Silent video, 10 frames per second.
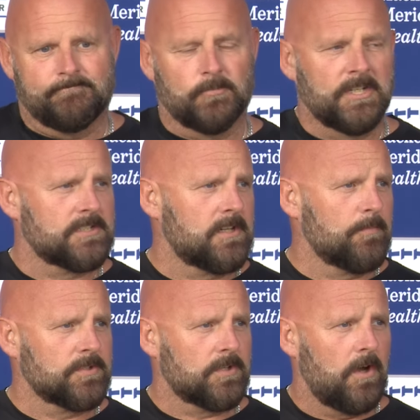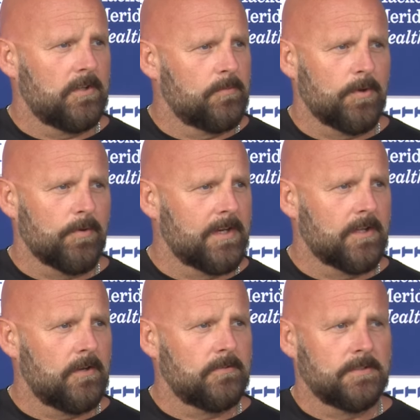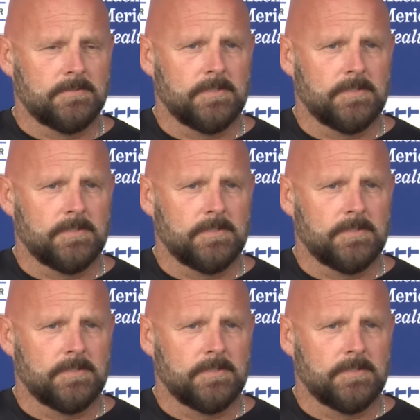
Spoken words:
When his number's called, he'll be ready to go.